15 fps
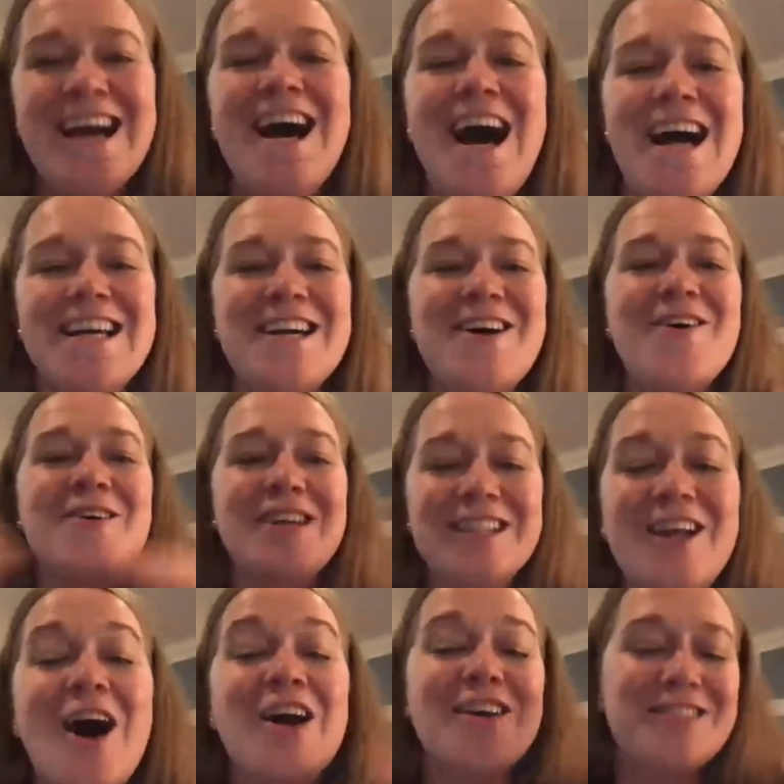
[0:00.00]
I can go in a
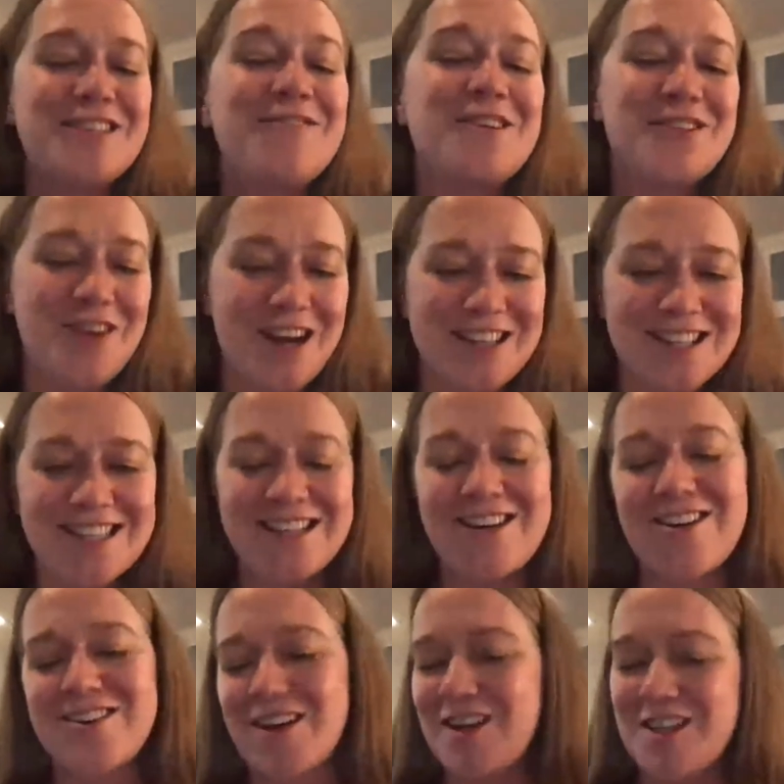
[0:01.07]
lot of different directions here,
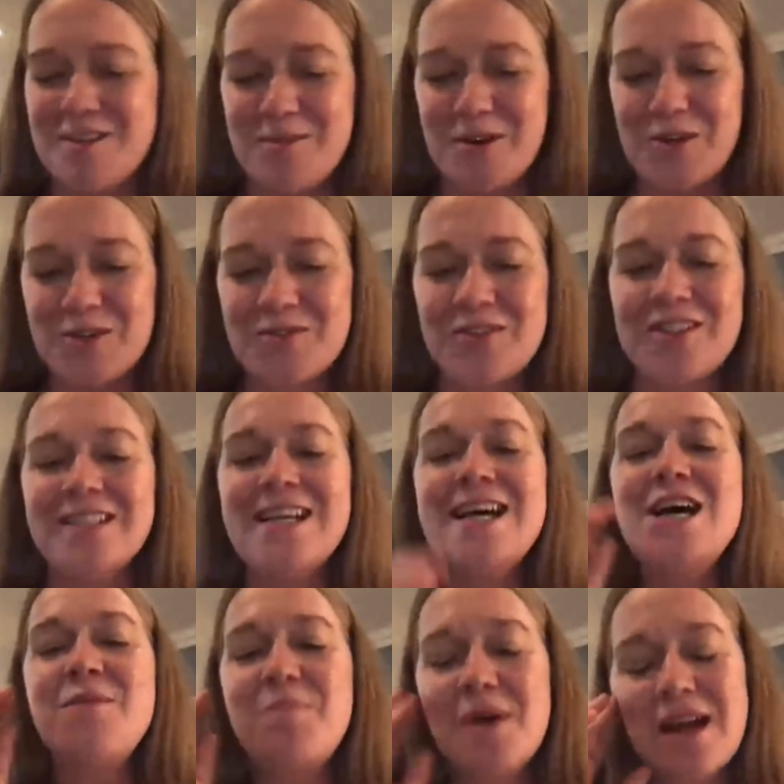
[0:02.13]
and none of them are useful.
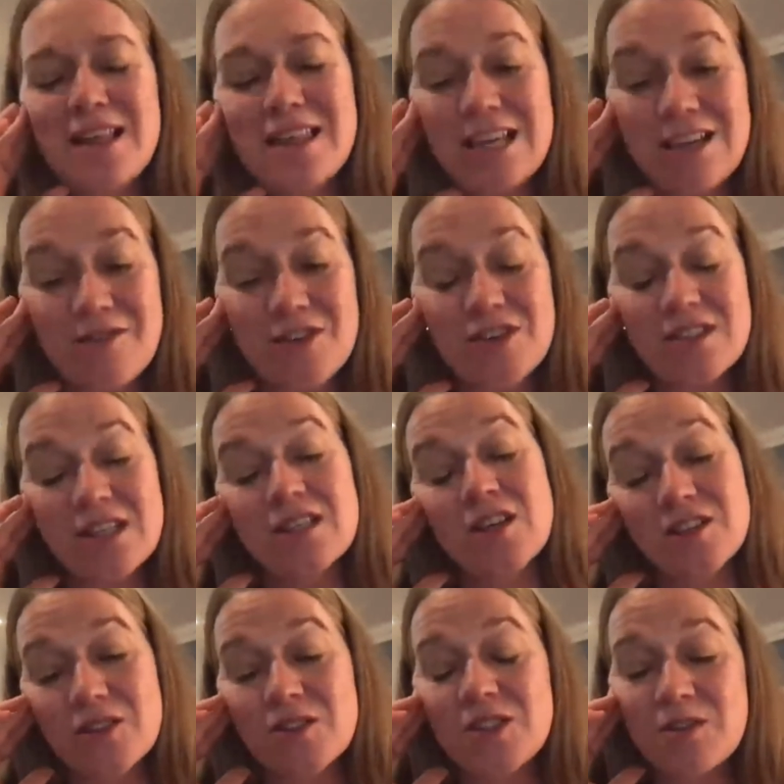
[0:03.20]
But I think if you just say,
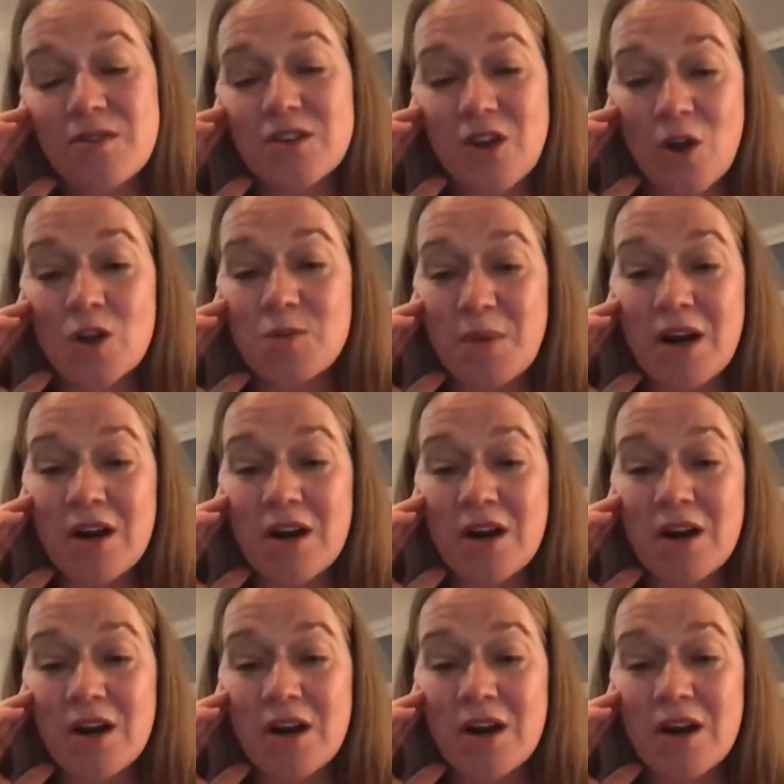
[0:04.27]
look, there's different knowledge
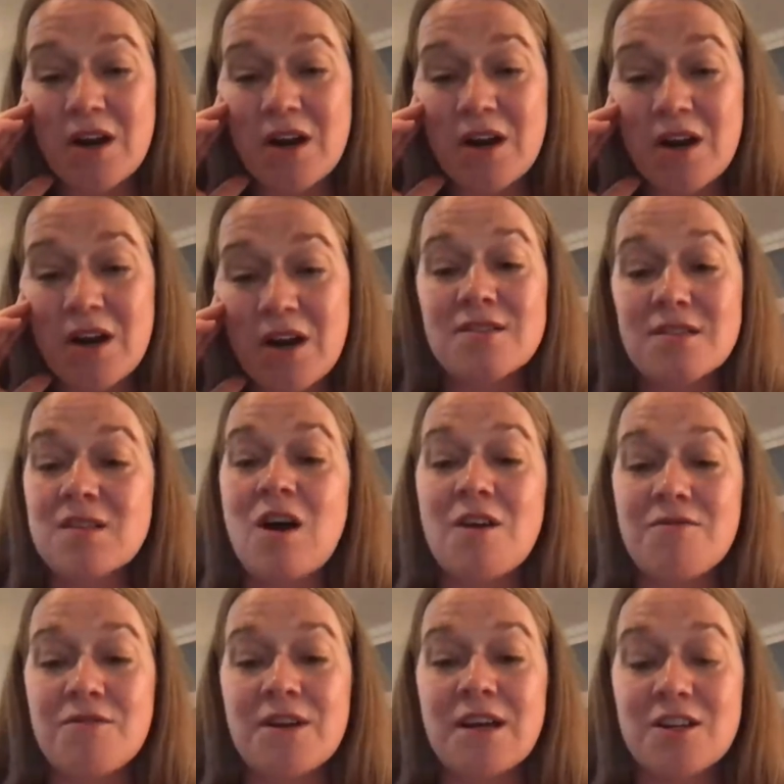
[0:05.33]
paradigms, and ours is
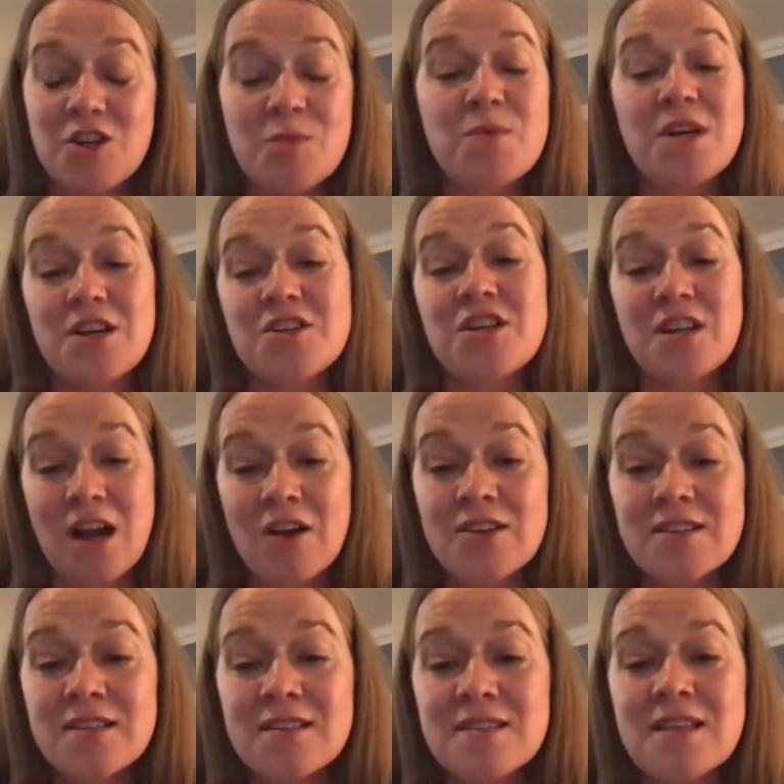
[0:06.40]
offering interpretation
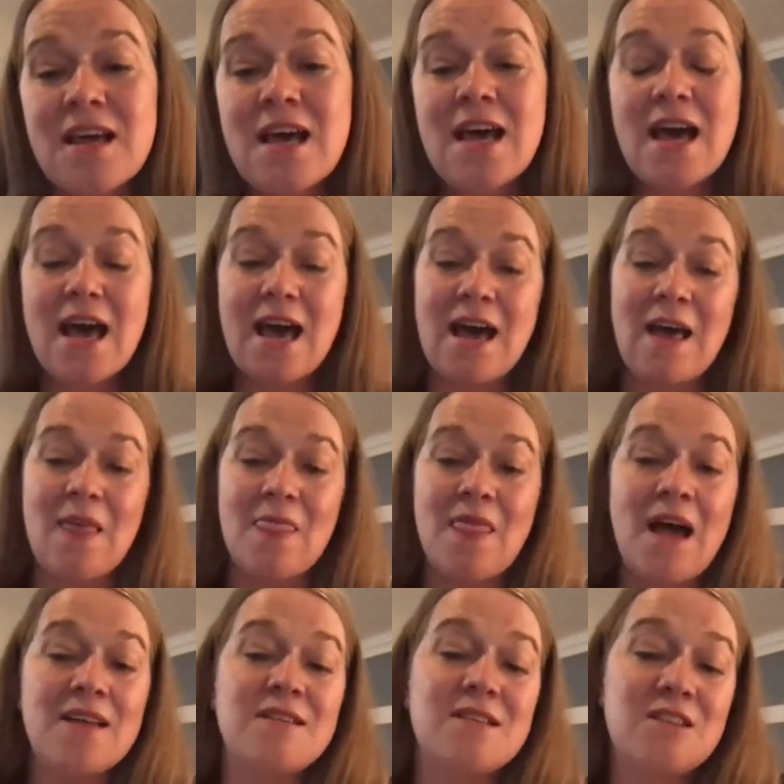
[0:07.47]
analysis, and
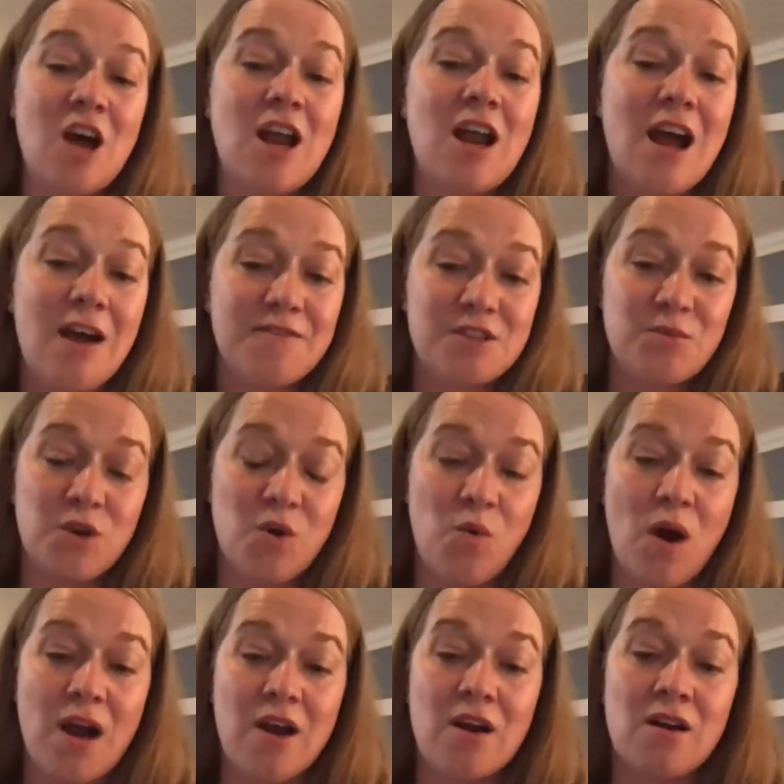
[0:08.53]
that does not have to
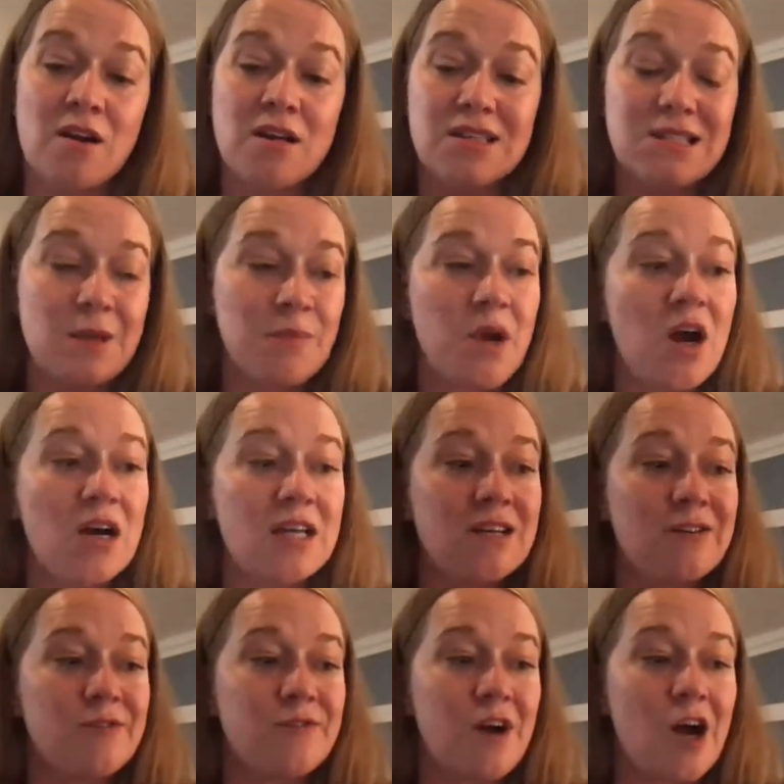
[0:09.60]
require some kind
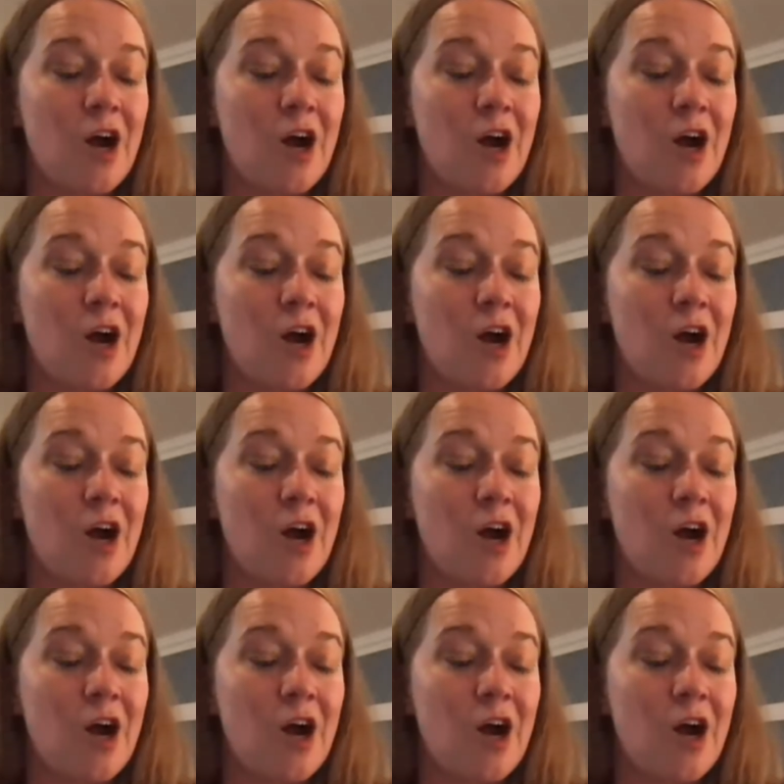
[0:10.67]
of